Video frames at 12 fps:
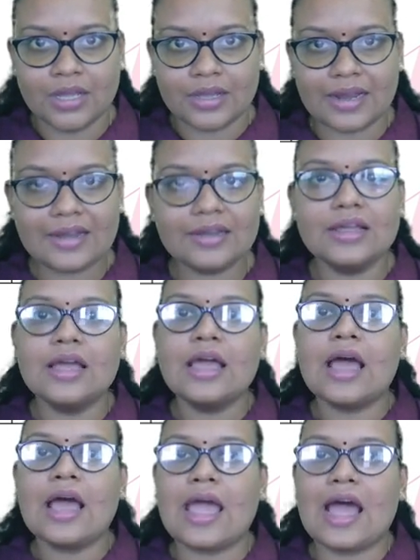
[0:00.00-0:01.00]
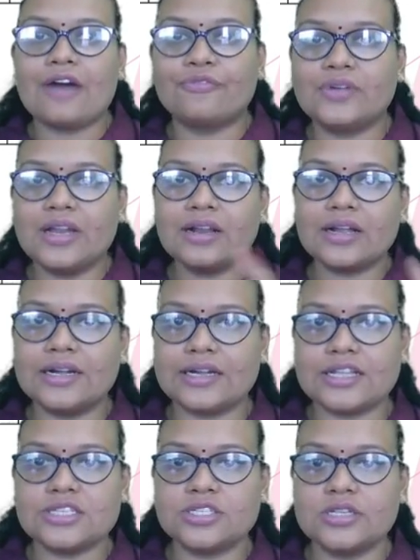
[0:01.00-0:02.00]
right? After
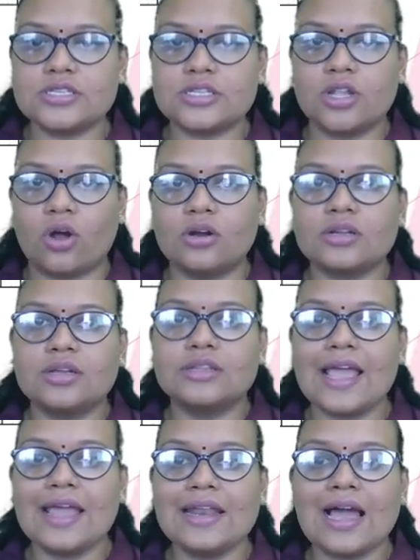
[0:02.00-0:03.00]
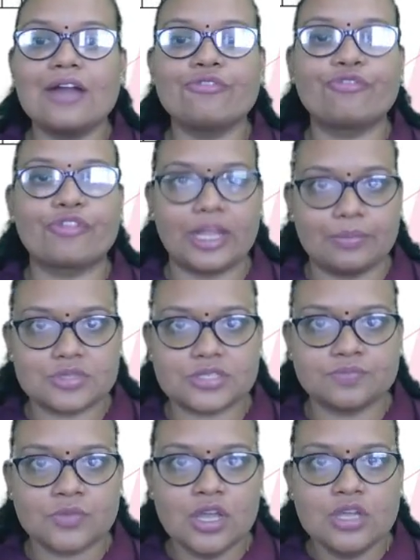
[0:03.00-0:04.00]
contention slot, there are frames.
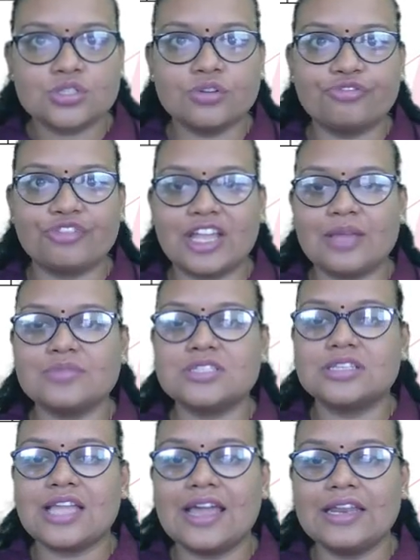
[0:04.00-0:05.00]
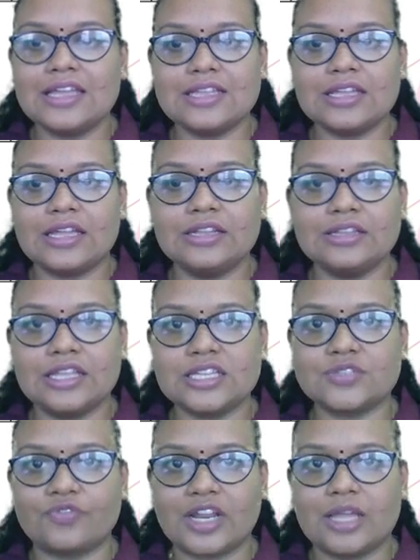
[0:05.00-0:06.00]
So frames, there in
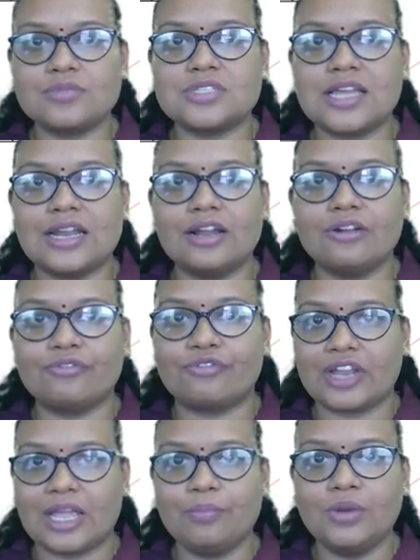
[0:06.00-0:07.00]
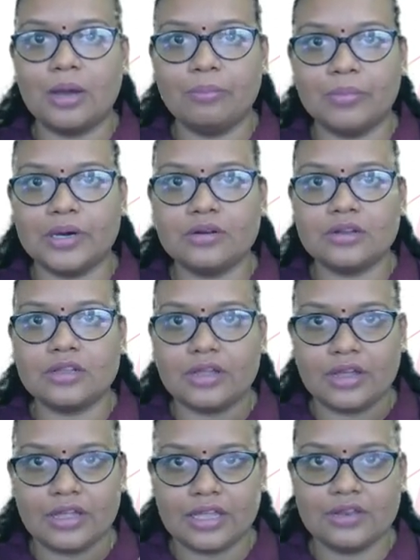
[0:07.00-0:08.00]
these frames, there are frame number
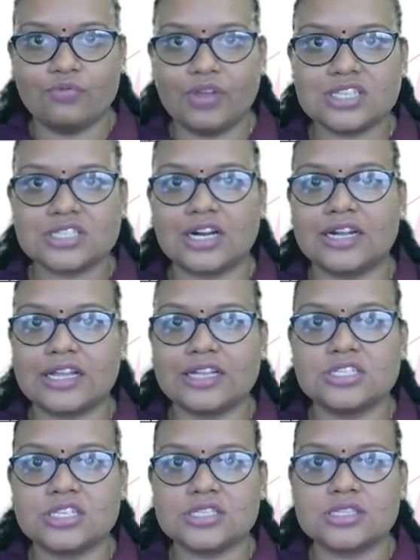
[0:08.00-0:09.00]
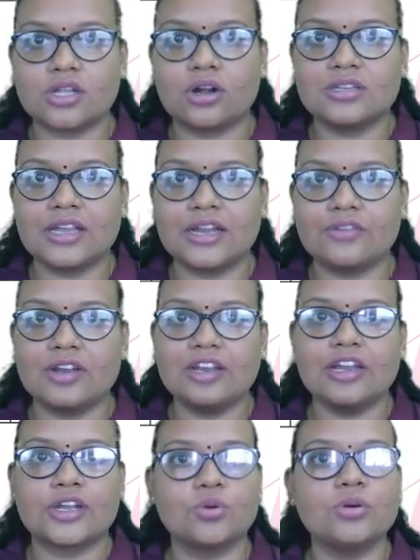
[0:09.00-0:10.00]
in which contention slot it will
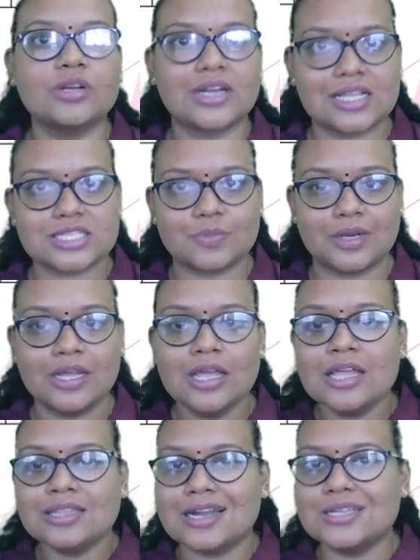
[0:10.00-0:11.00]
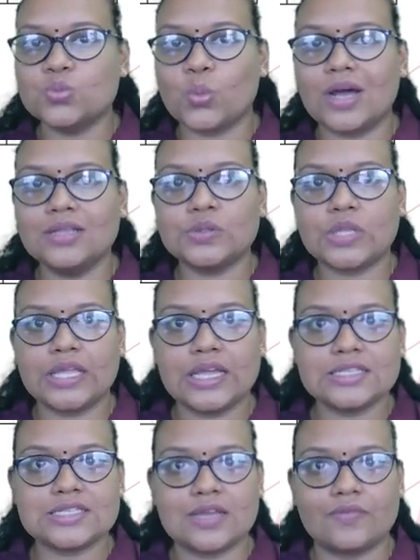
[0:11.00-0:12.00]
need to transmit. That is 1, 3
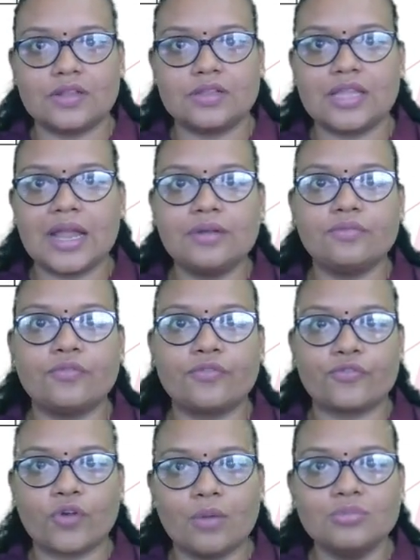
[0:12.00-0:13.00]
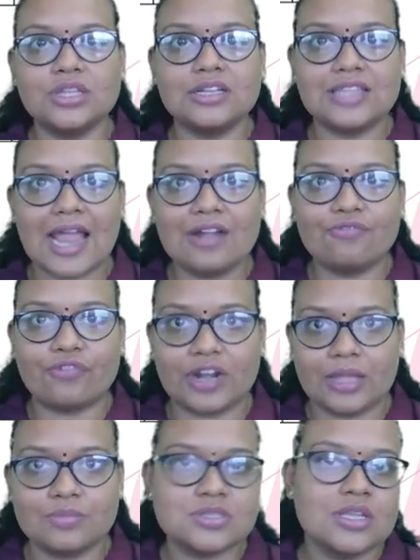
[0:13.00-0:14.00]
and 7. That from the that
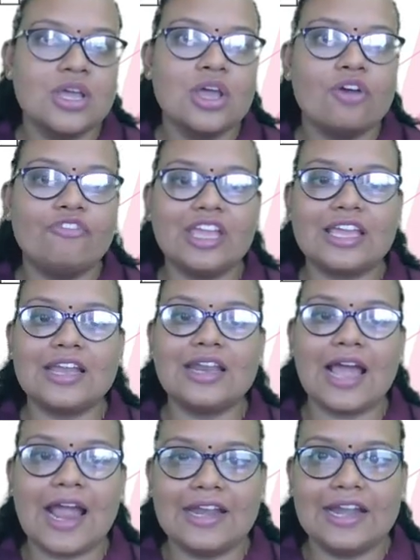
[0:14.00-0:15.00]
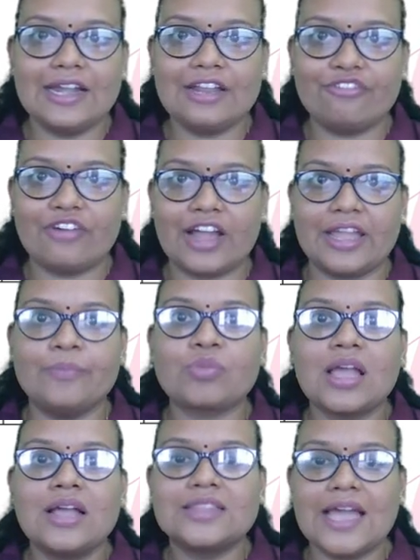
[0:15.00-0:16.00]
frames, we can identify
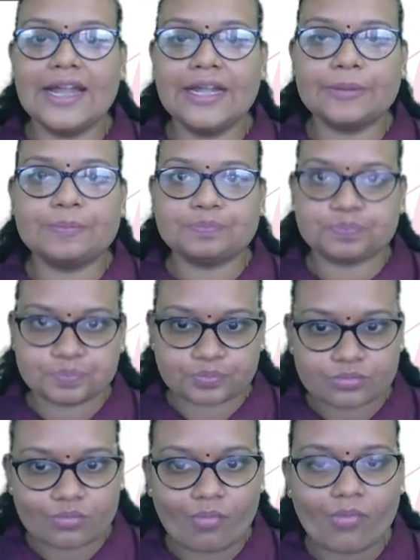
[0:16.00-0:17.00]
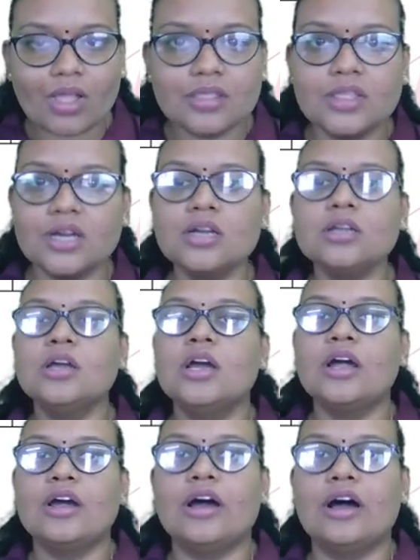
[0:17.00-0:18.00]
that the
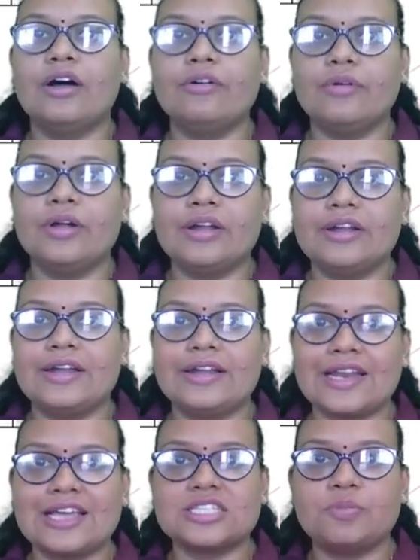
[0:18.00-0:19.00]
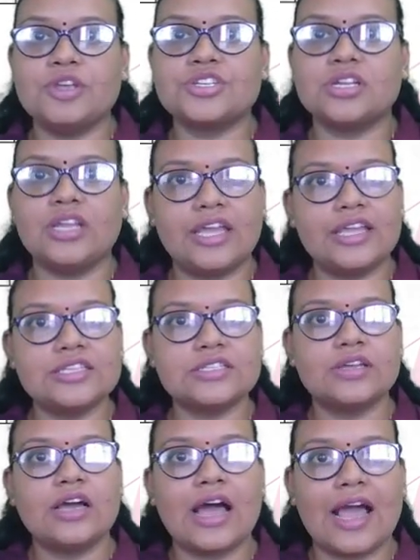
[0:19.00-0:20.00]
transmission is
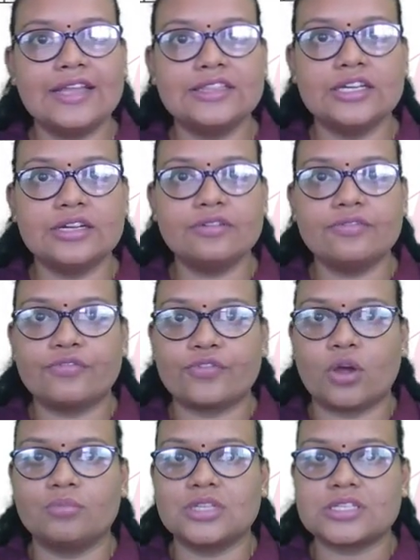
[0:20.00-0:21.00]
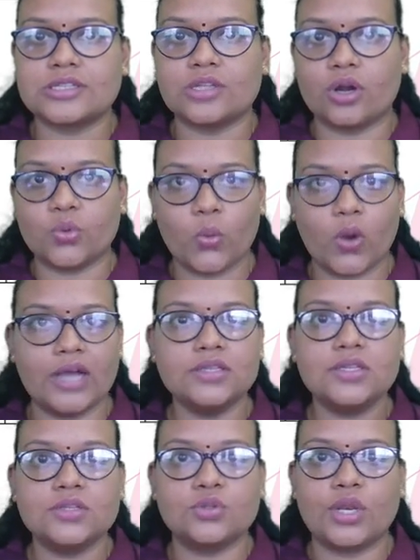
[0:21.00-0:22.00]
either from the slot 1,
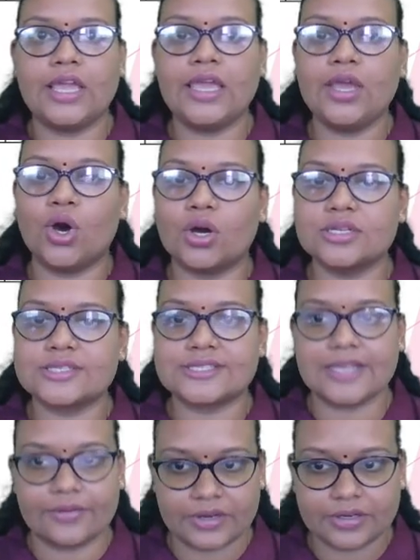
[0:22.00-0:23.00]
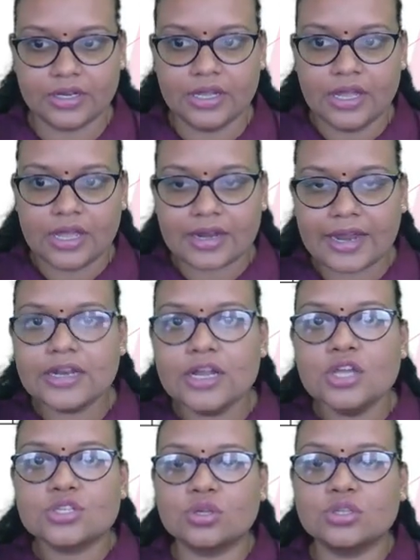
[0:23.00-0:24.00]
3 or 7. Right?
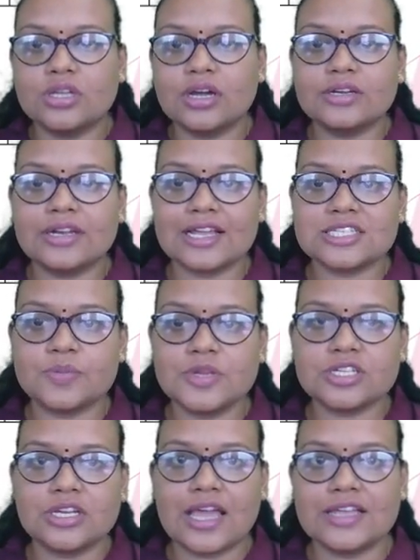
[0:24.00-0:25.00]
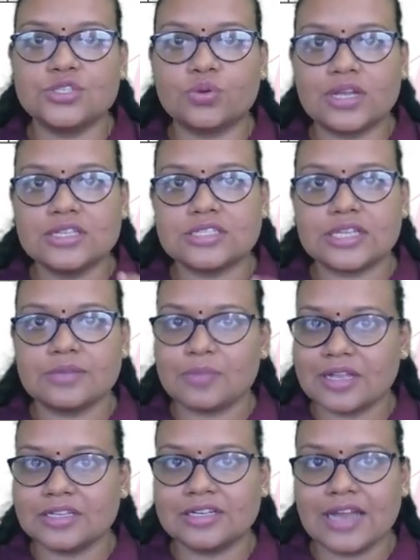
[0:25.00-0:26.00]
So the transmission, as you can see
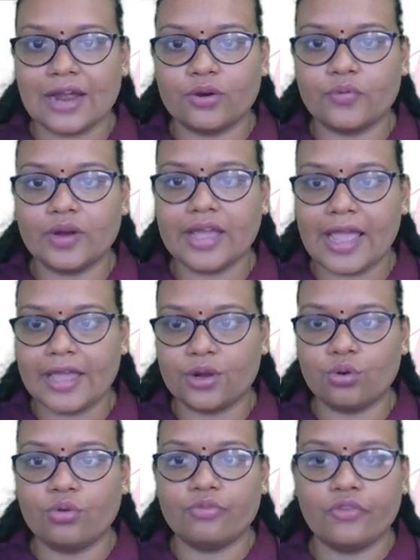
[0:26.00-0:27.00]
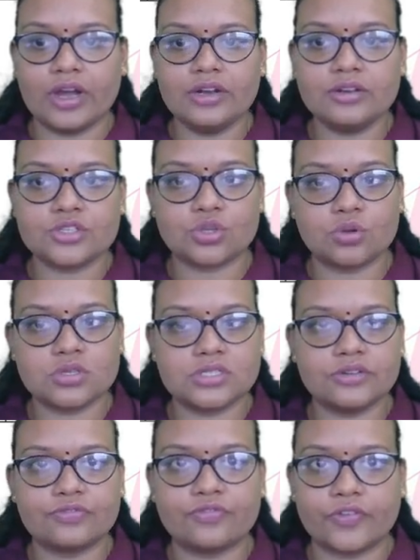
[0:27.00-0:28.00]
with the downward arrow, 1 shows
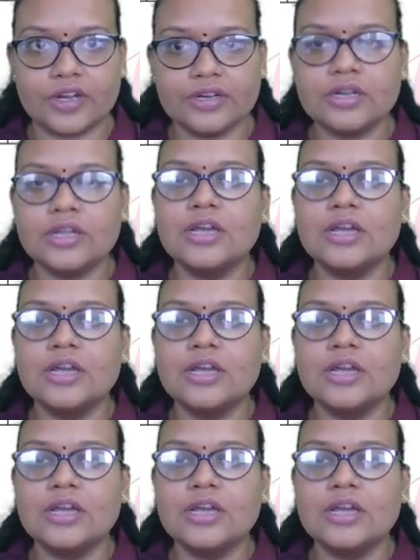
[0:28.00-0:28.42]
the front,